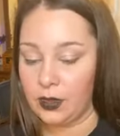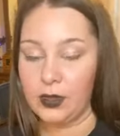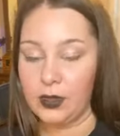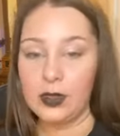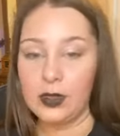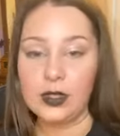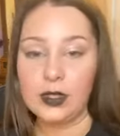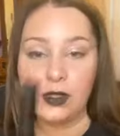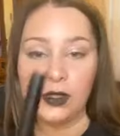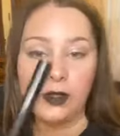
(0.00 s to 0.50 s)

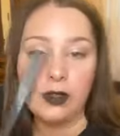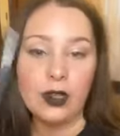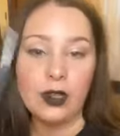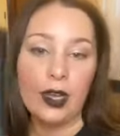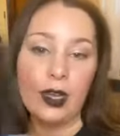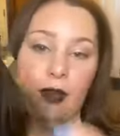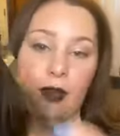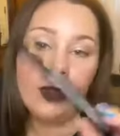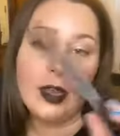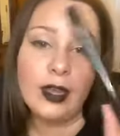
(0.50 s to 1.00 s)
This little
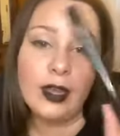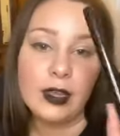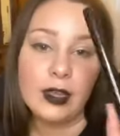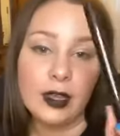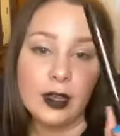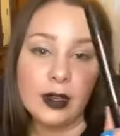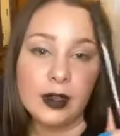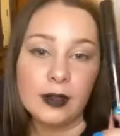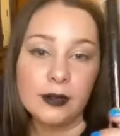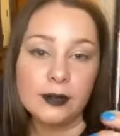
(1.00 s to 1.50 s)
guy right
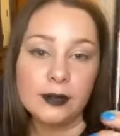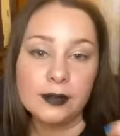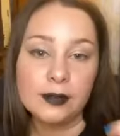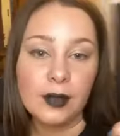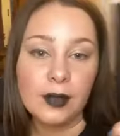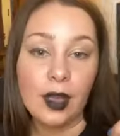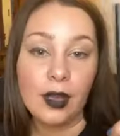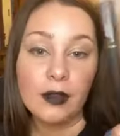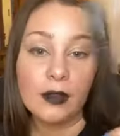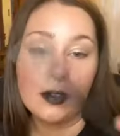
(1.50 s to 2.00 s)
here,
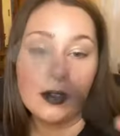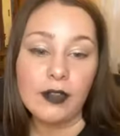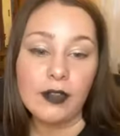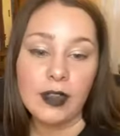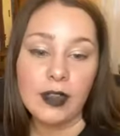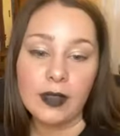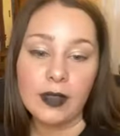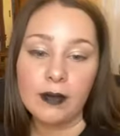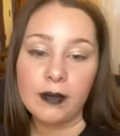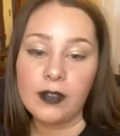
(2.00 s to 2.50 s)
I don't even
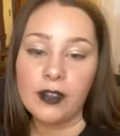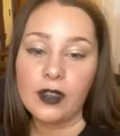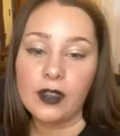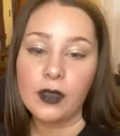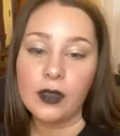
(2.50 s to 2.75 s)
see the